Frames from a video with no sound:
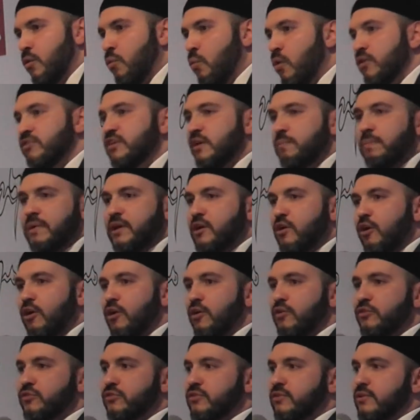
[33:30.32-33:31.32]
Was it
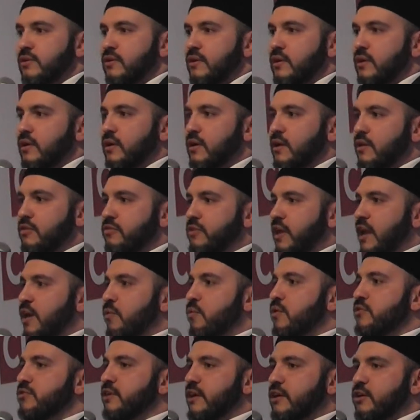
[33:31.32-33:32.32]
because
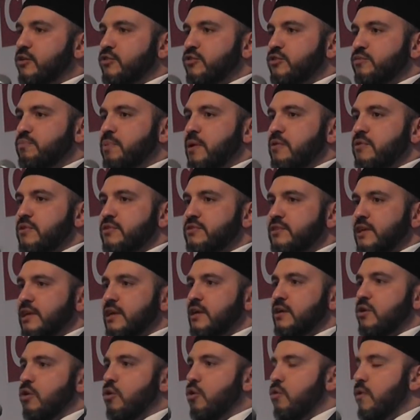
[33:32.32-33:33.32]
there was a
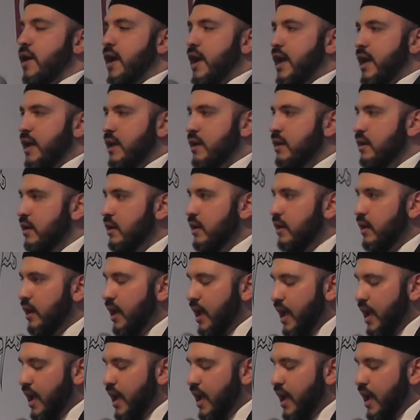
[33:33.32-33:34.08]
conspiracy or a